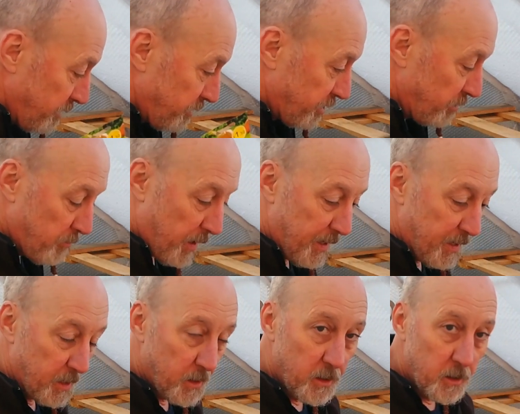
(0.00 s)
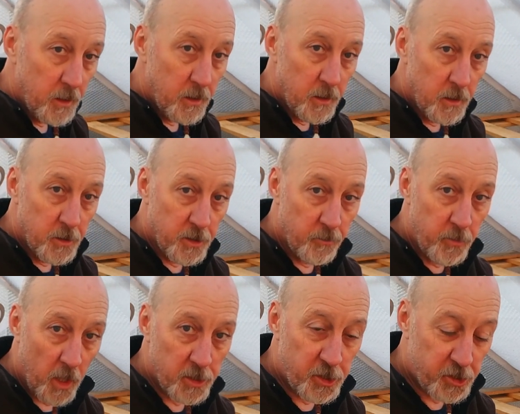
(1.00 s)
to make some
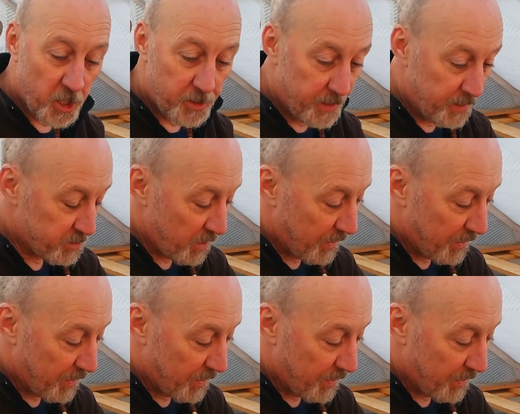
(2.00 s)
nice chutneys,